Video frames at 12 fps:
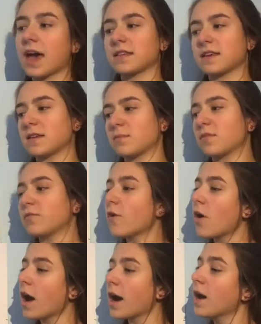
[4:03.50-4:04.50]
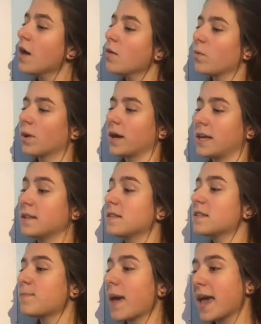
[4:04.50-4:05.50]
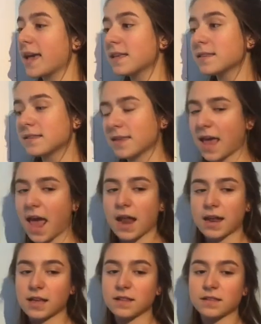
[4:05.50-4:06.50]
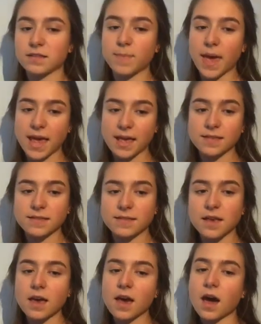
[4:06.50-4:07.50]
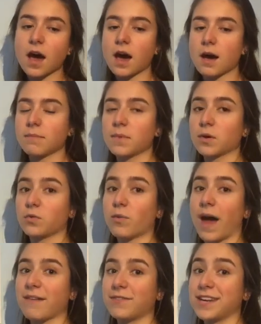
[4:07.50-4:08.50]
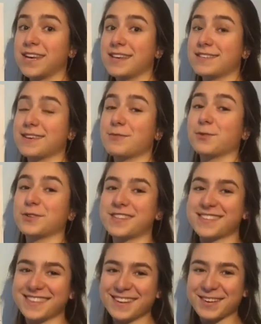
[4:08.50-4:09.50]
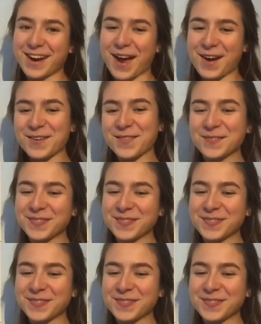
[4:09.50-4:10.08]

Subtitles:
as I said before, we're in space, and in space gravity is equal to 0,